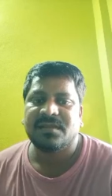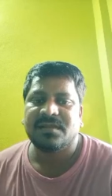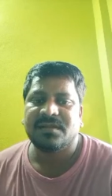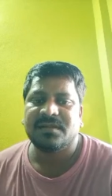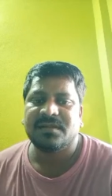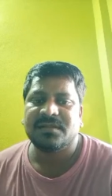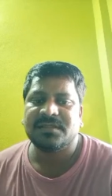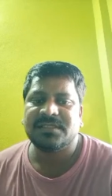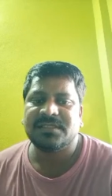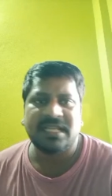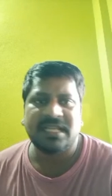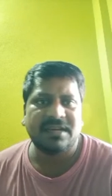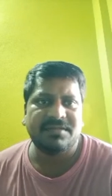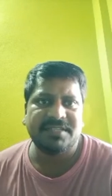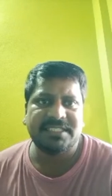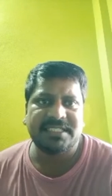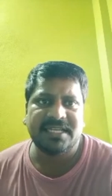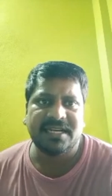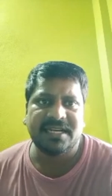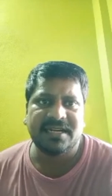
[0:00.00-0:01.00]
Shall we
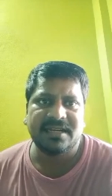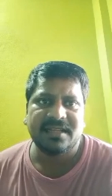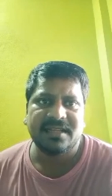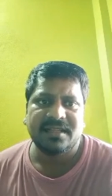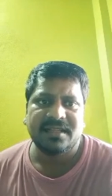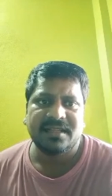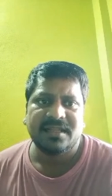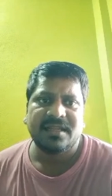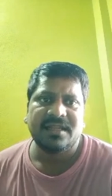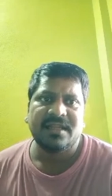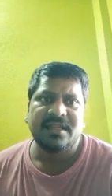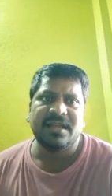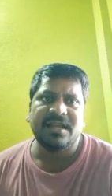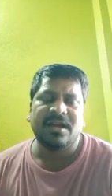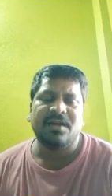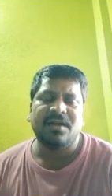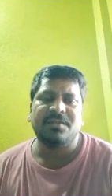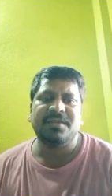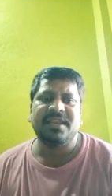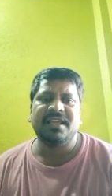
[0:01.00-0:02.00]
start? Hey,
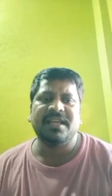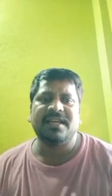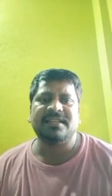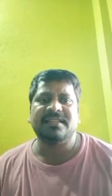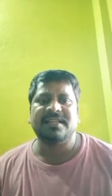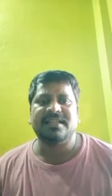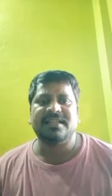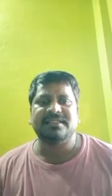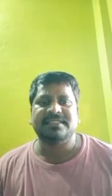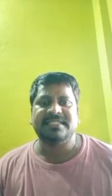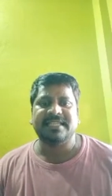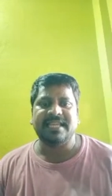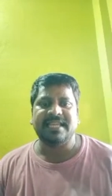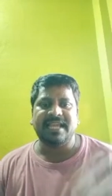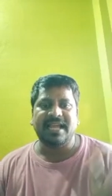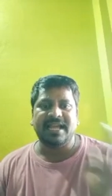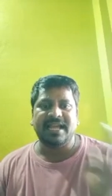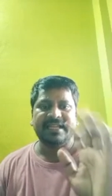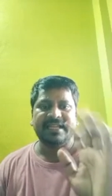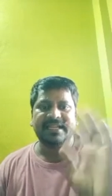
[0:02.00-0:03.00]
how many are there? Say
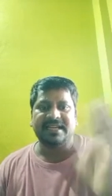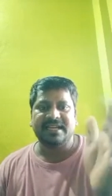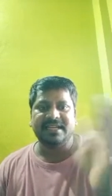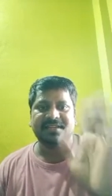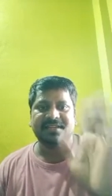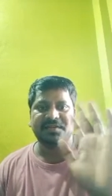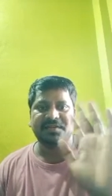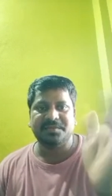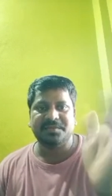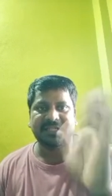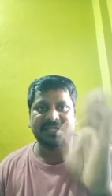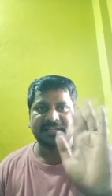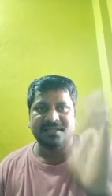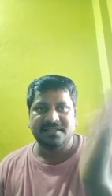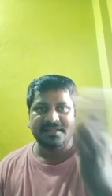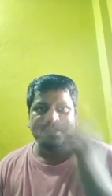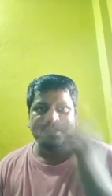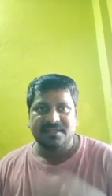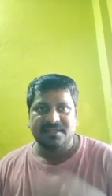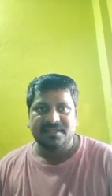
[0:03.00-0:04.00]
hi to me.
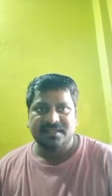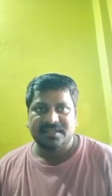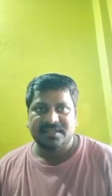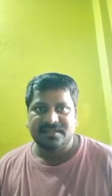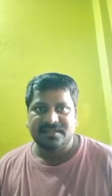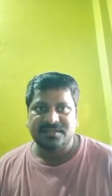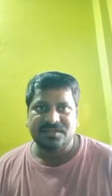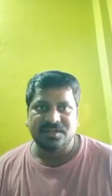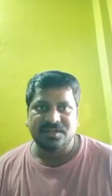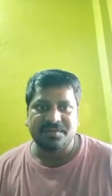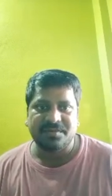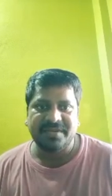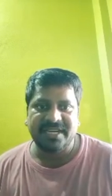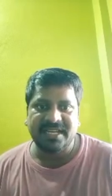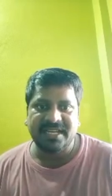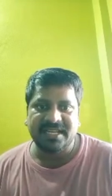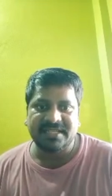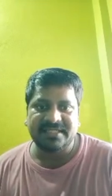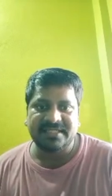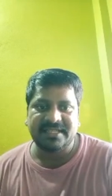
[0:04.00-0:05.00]
So many
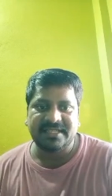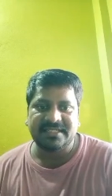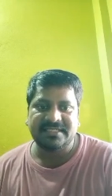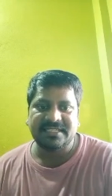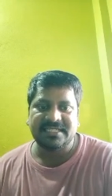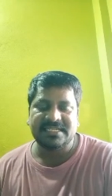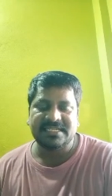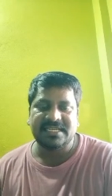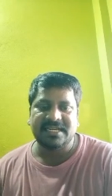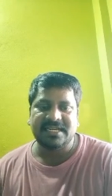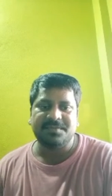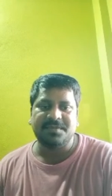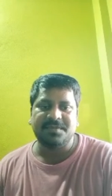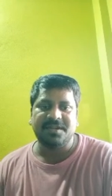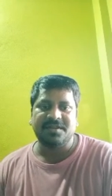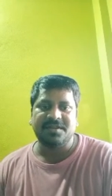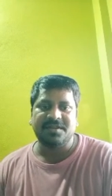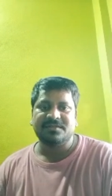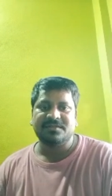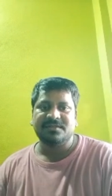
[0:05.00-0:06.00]
are there? Just let me
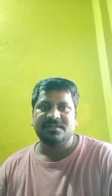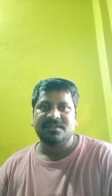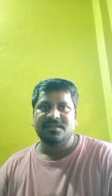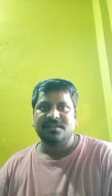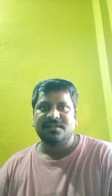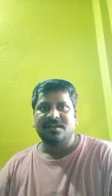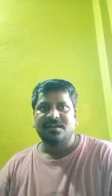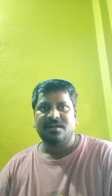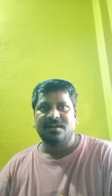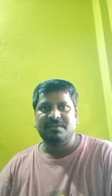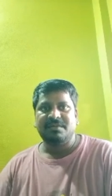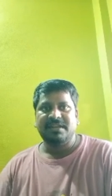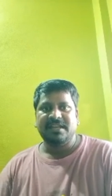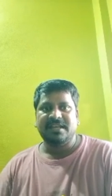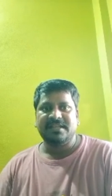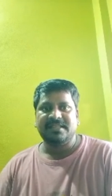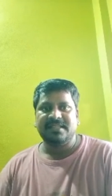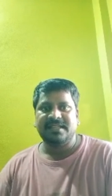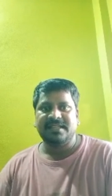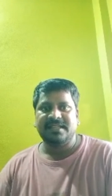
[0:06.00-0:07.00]
know. How many
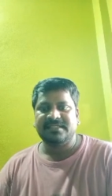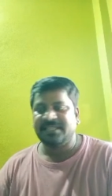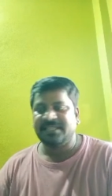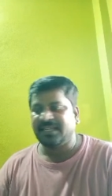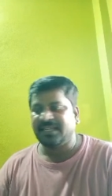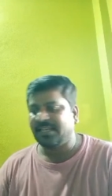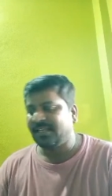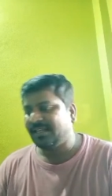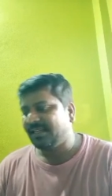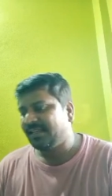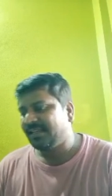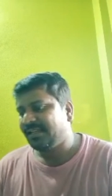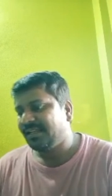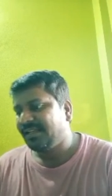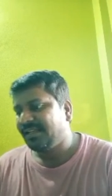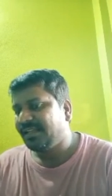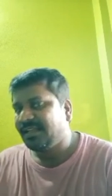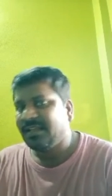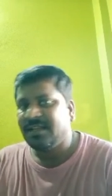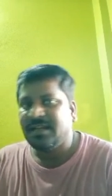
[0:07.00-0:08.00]
are there? Say
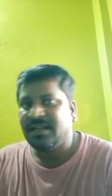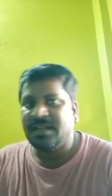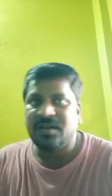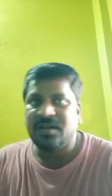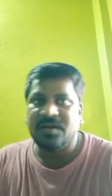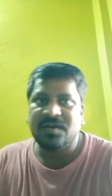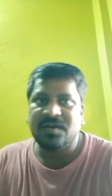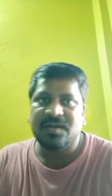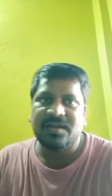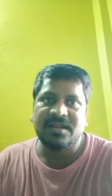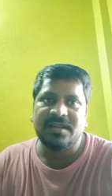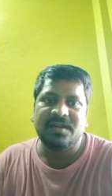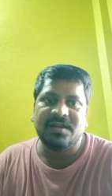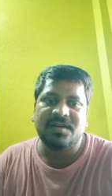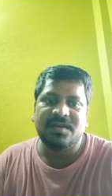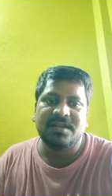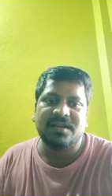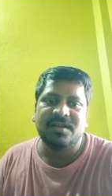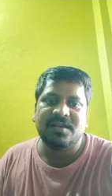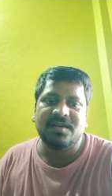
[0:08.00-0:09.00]
hello.
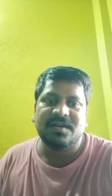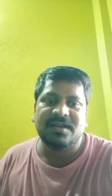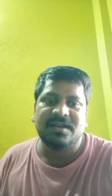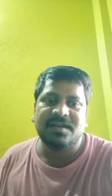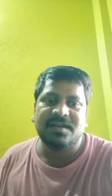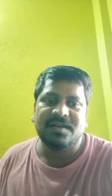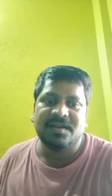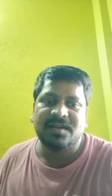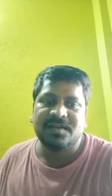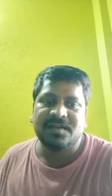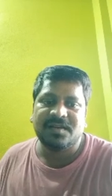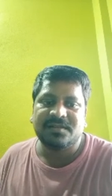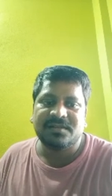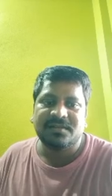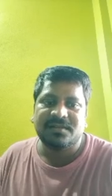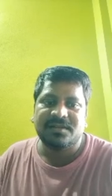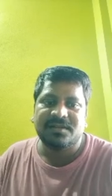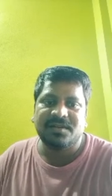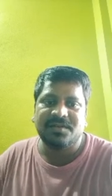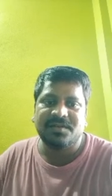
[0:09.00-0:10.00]

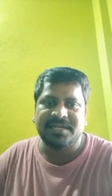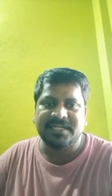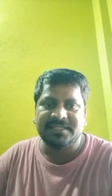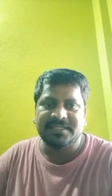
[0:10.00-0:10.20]
No one.